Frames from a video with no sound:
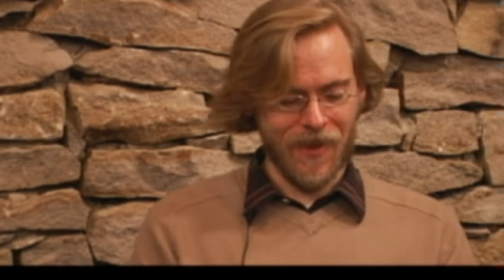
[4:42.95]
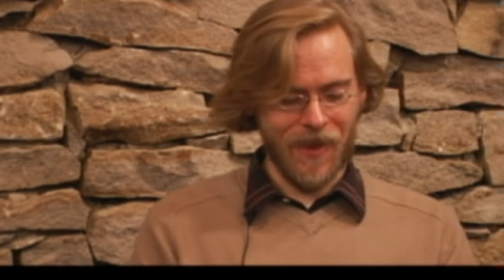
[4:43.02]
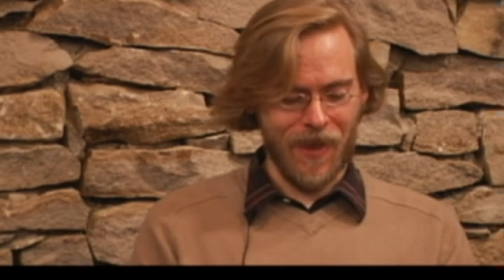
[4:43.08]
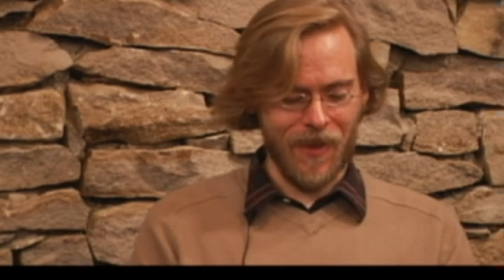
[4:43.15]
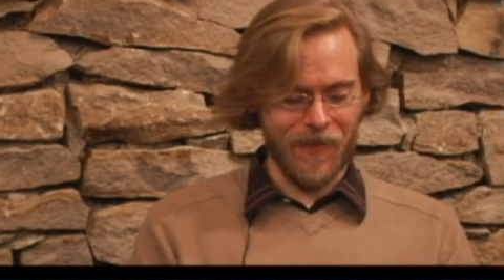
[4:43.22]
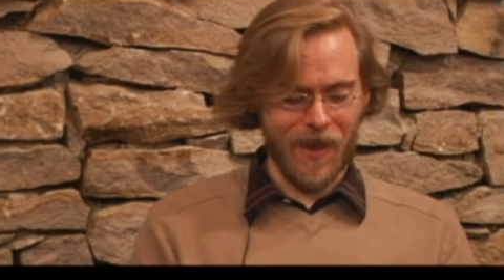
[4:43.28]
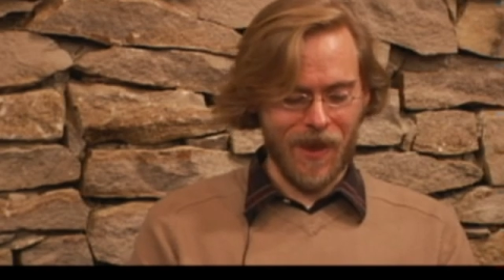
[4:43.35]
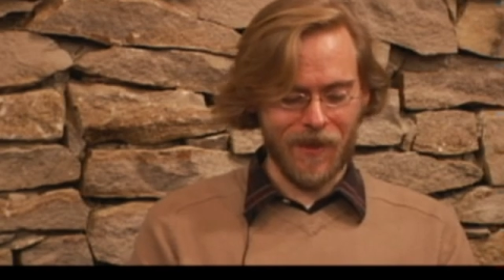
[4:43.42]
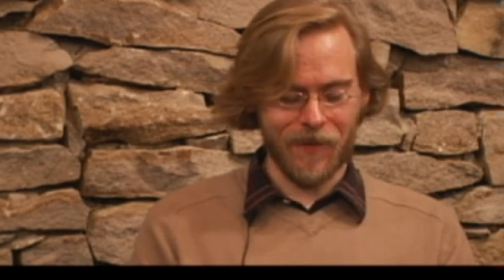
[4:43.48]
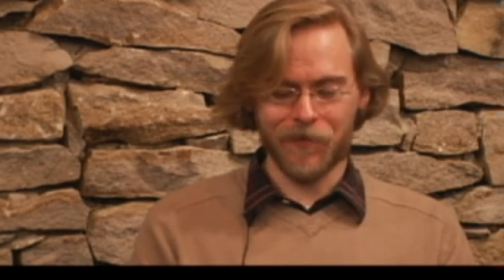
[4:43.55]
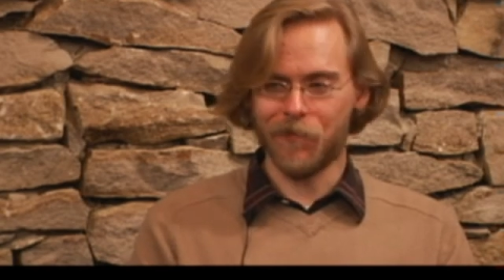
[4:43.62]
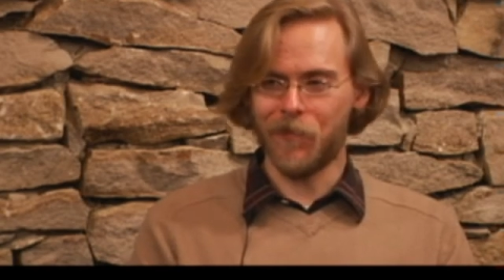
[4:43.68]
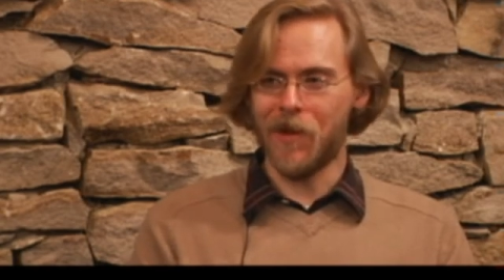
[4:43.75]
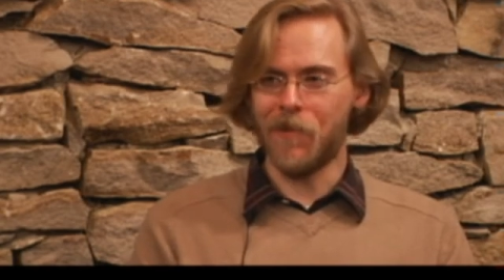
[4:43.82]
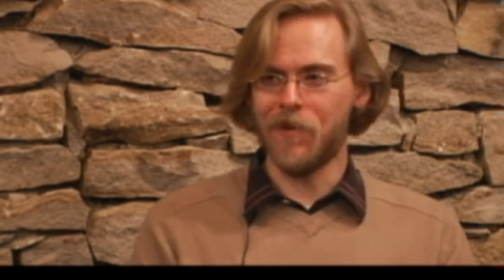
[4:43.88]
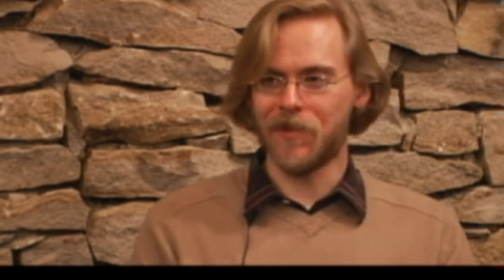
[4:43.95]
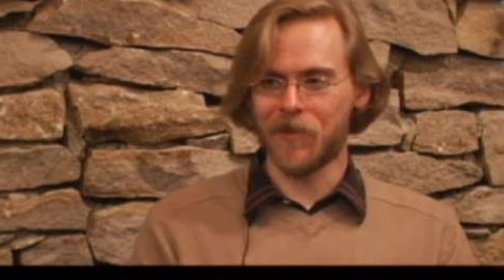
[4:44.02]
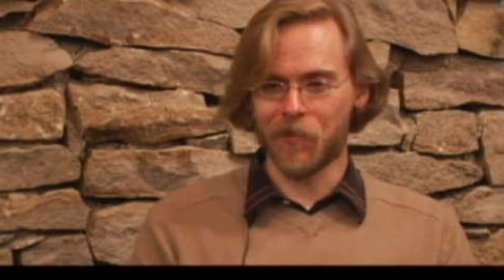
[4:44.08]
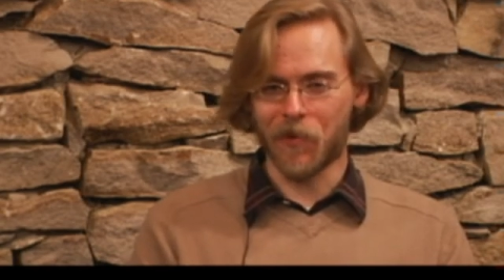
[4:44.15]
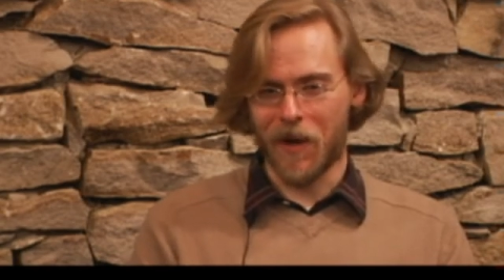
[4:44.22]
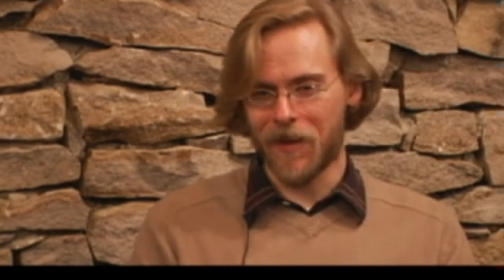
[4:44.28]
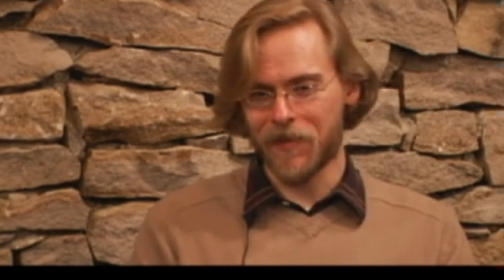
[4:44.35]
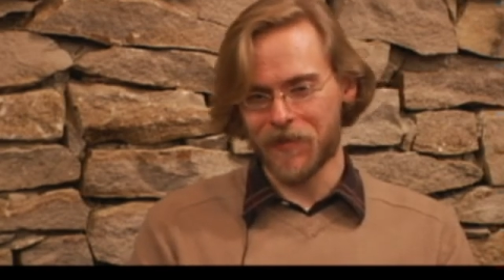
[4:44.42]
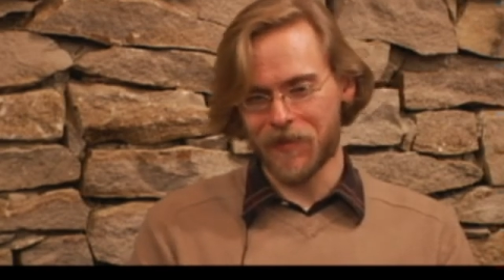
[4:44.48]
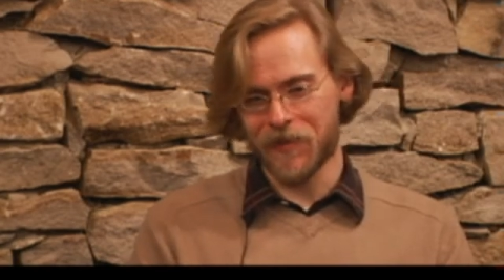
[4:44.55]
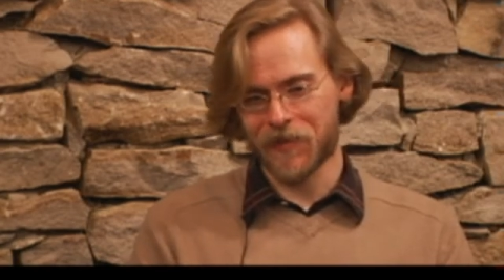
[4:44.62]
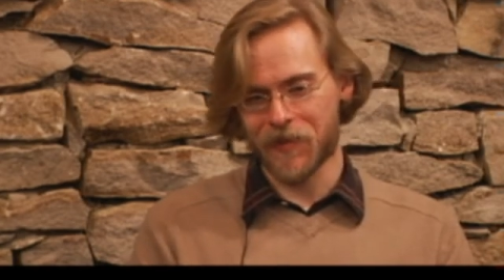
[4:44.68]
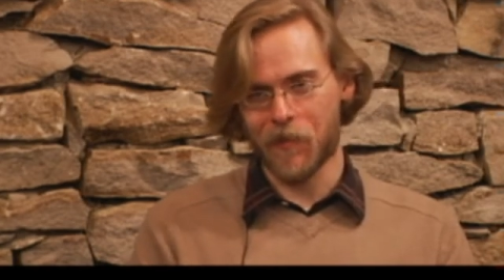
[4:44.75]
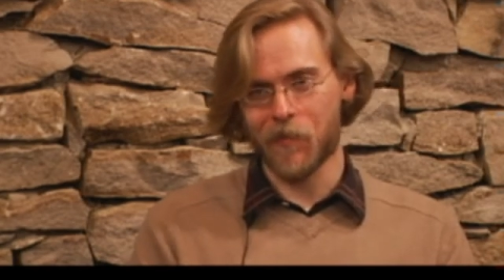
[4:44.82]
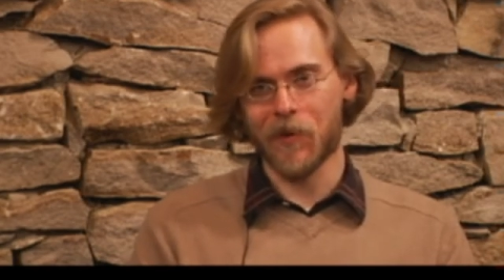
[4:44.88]
And that may be surprising to
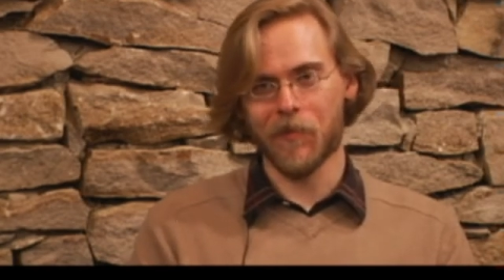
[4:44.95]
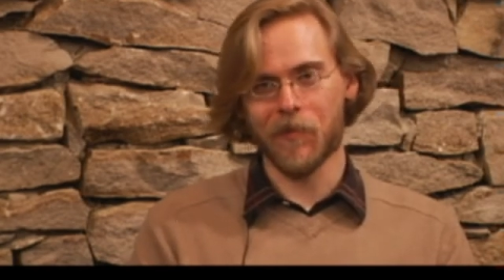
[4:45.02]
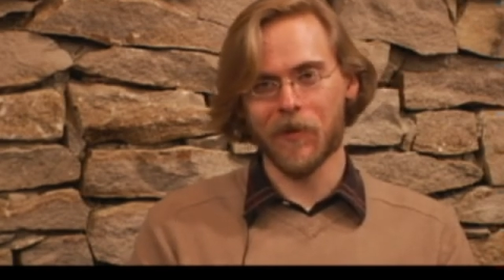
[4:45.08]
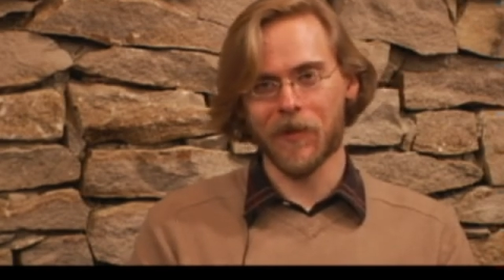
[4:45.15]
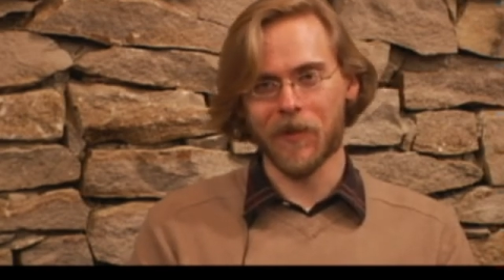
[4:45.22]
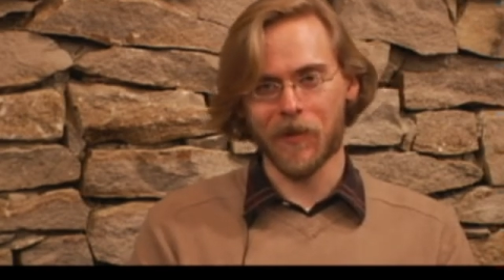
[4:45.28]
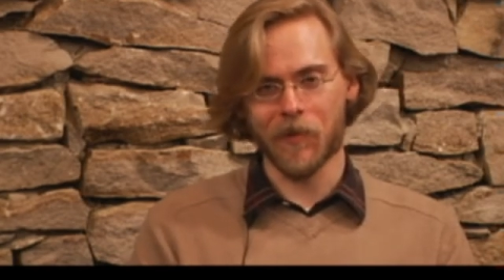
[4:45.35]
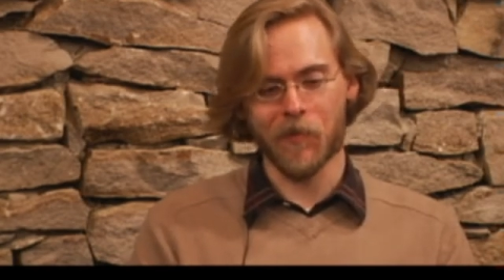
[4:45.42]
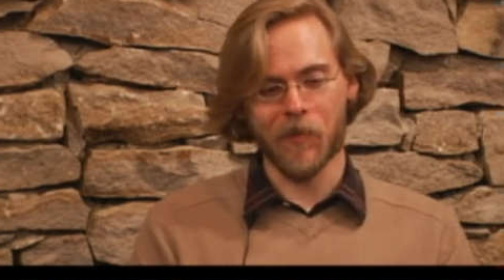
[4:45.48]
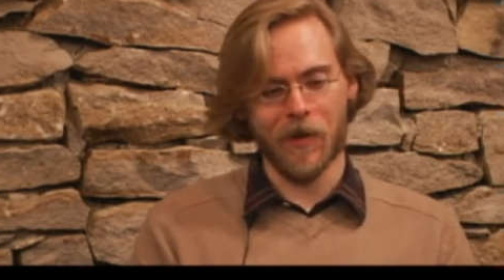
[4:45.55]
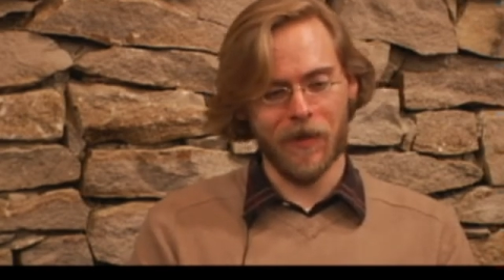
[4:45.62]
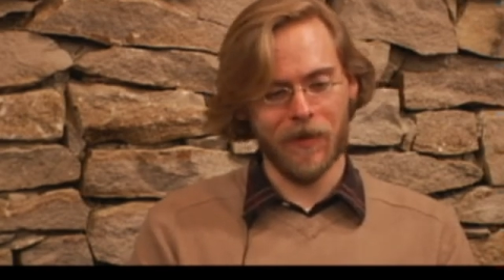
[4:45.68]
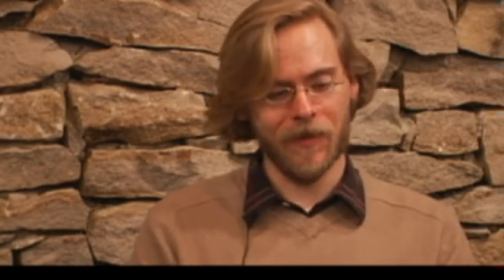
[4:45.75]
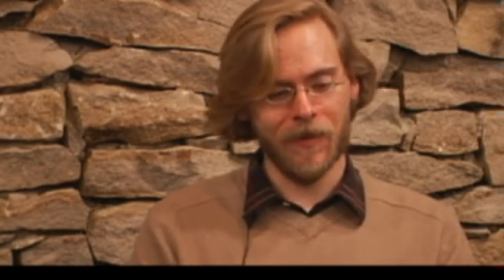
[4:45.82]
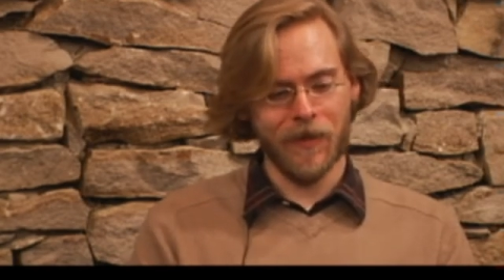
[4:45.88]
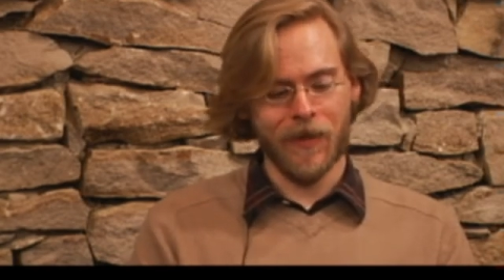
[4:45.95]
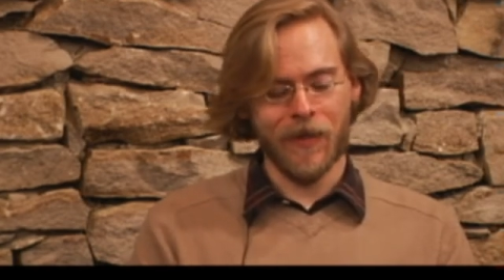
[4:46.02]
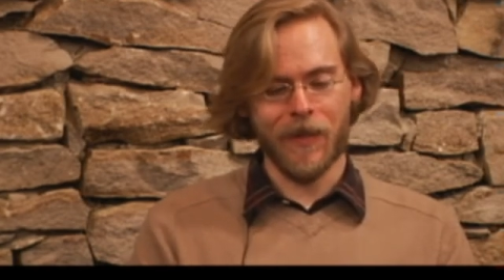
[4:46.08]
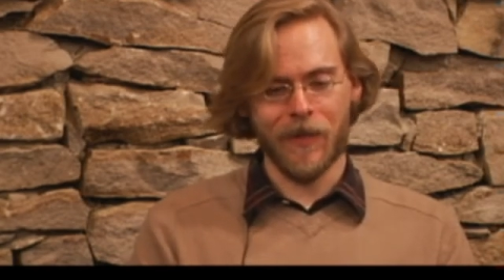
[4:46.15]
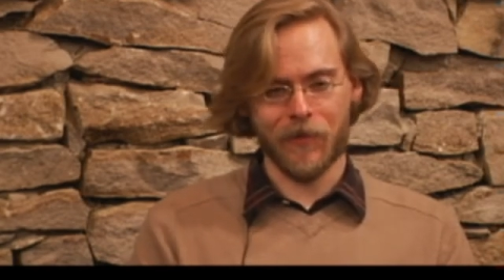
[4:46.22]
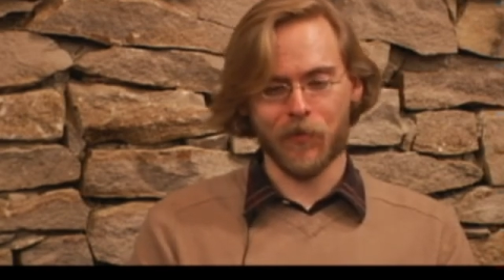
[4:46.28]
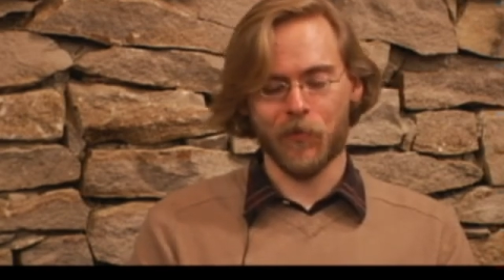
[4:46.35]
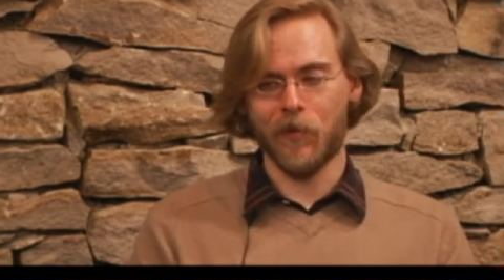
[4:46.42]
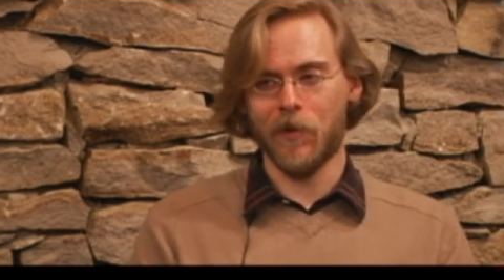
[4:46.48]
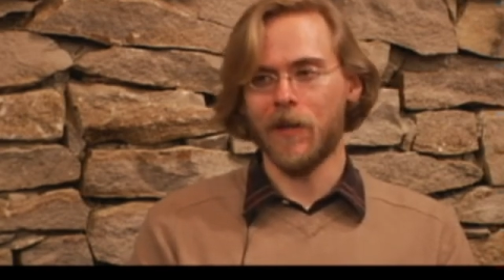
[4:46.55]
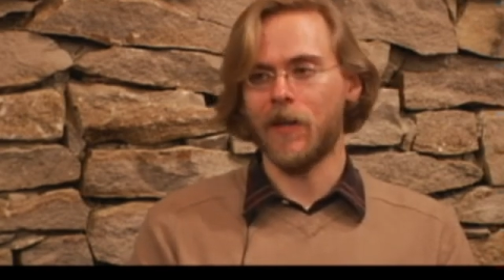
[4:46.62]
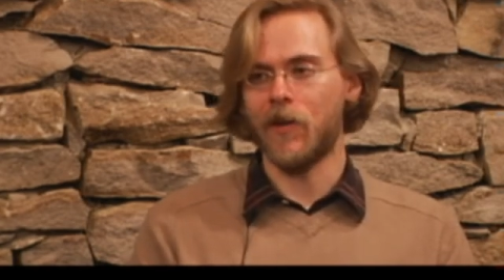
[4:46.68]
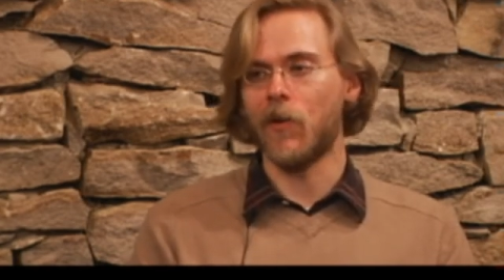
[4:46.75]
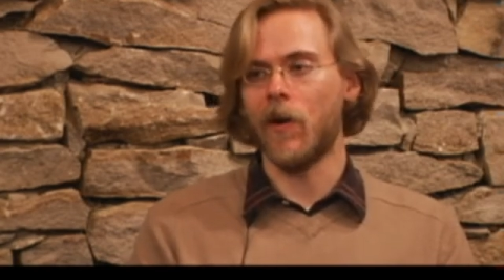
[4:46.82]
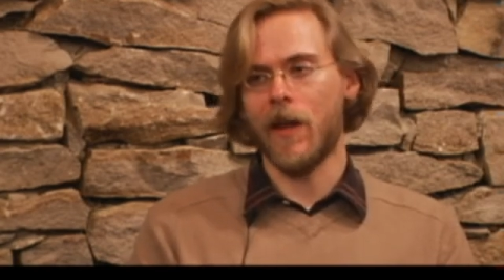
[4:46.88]
some people here, but it's
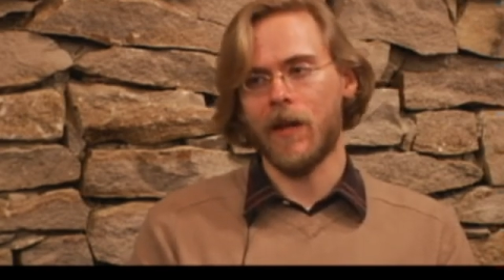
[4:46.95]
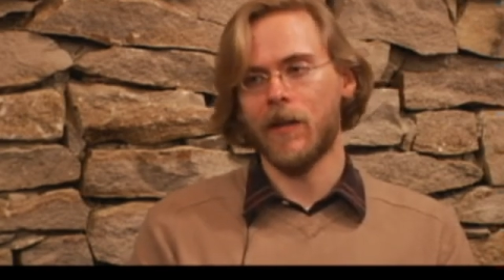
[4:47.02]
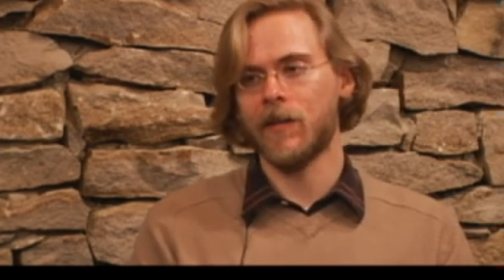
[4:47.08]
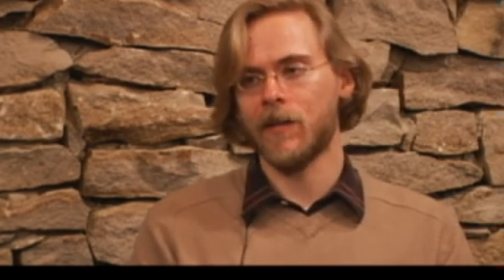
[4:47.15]
really great.